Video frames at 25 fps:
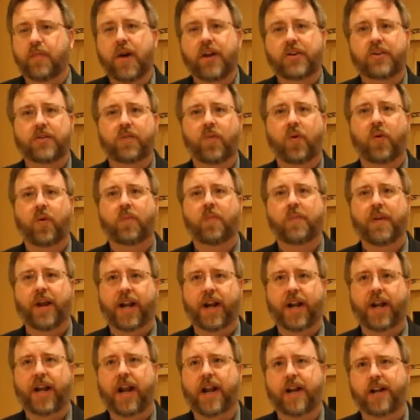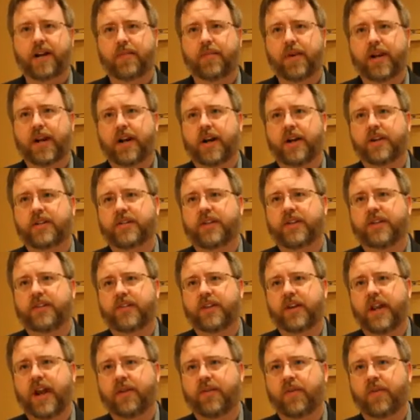much more mitigated because
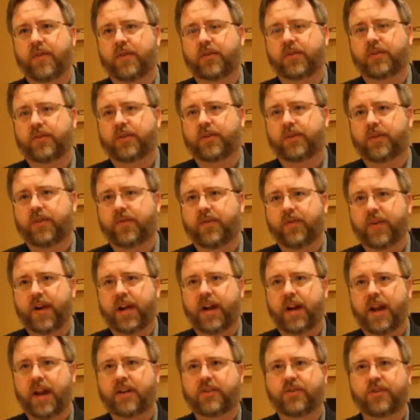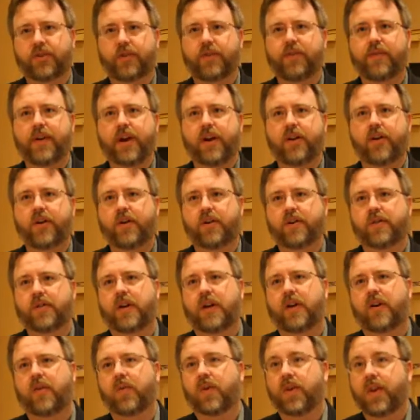it's never as severe
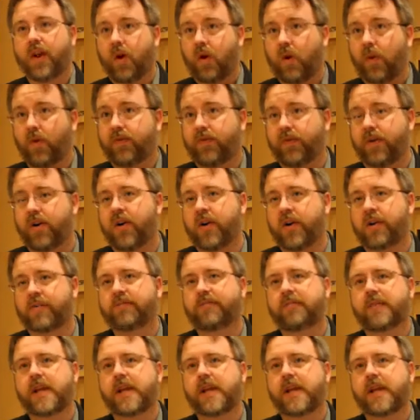over the whole farm.